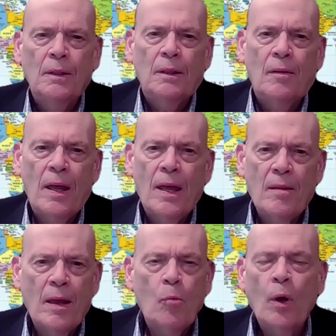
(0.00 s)

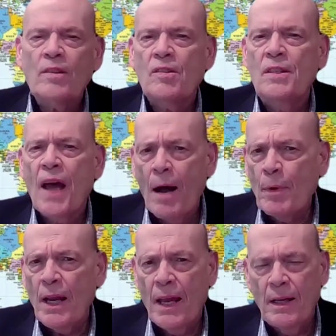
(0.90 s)
They once
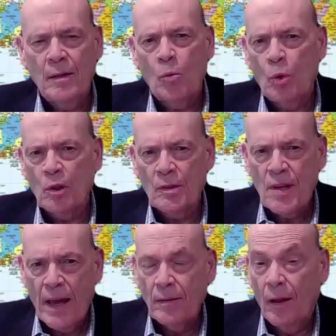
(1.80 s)
dominated the world's
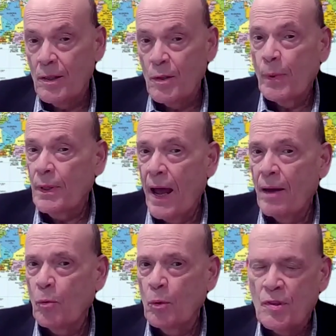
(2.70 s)
headlines, but
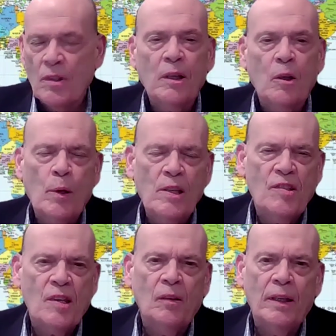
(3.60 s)
that was an
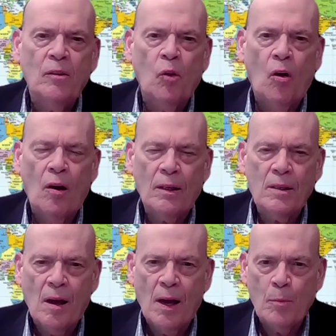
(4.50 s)
increasingly long
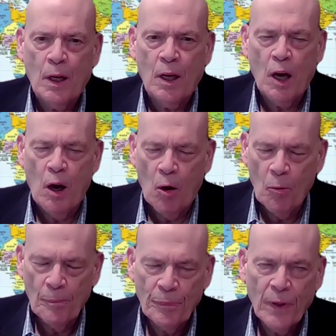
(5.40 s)
time ago.
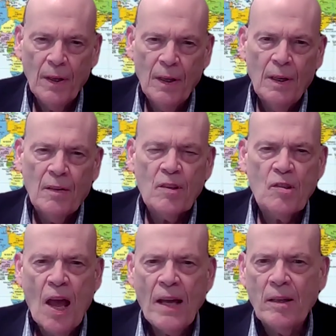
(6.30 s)
The
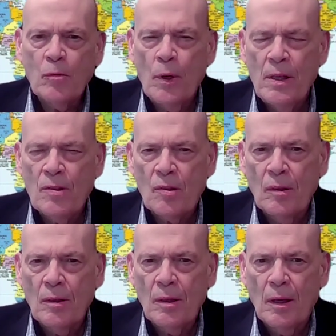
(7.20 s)
second
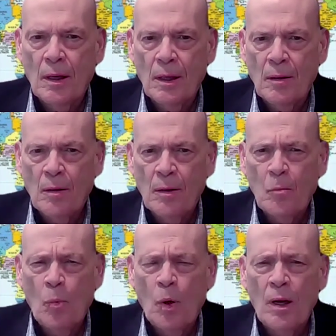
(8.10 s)
reason
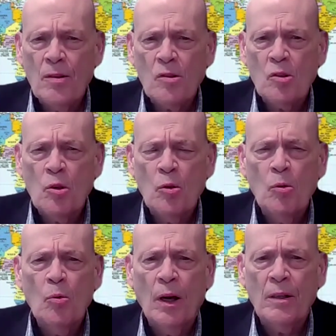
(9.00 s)
was
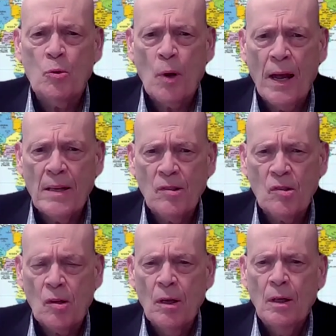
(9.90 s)
to
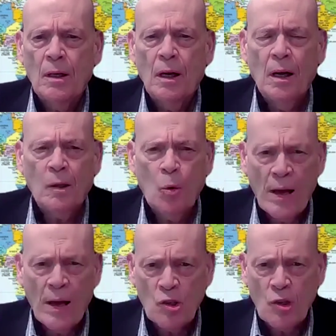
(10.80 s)
address a
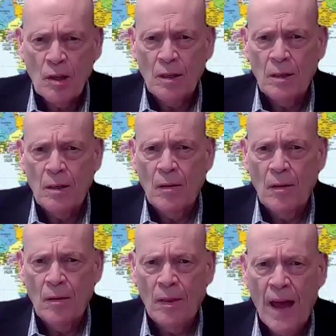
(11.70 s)
question
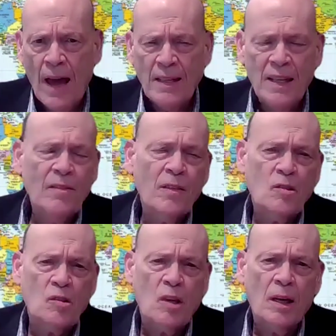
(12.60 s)
that in the
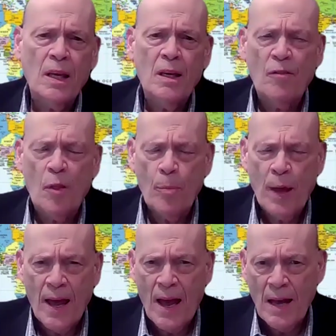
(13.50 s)
study of the
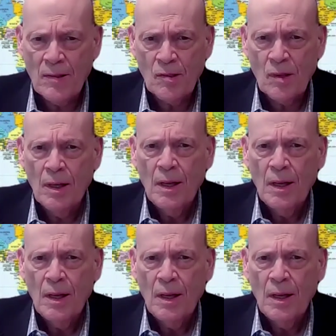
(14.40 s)
past